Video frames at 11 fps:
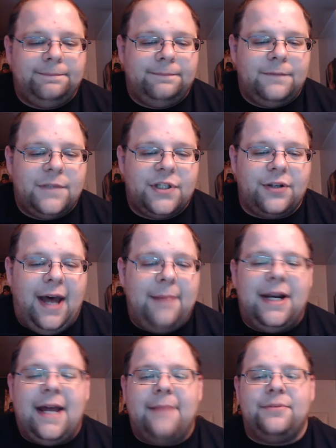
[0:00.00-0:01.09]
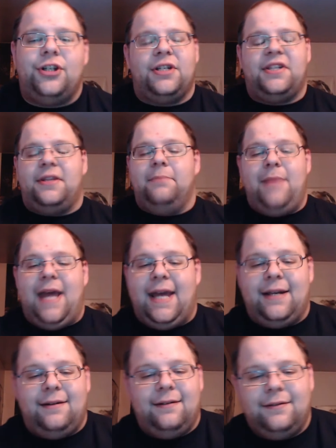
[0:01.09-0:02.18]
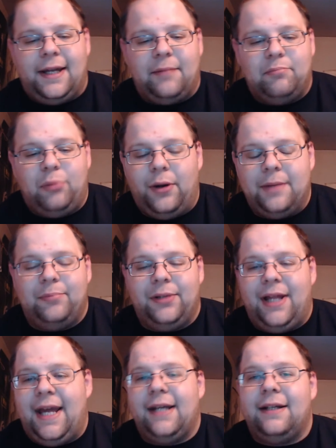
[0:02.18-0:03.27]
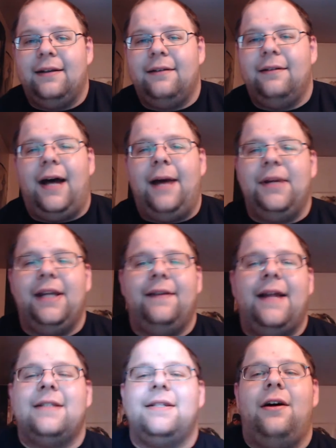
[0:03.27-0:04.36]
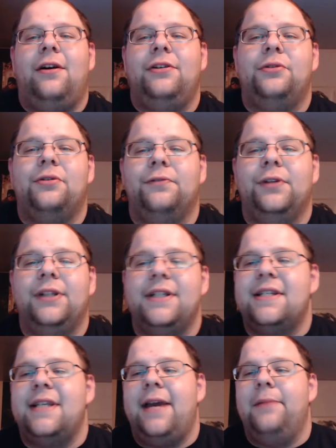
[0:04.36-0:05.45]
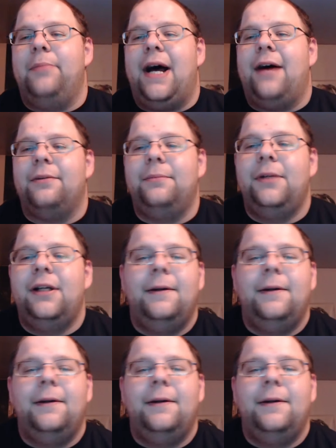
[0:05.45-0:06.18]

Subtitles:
So Eminem's just the man, like, point blank. I mean, that's all you could really say about him.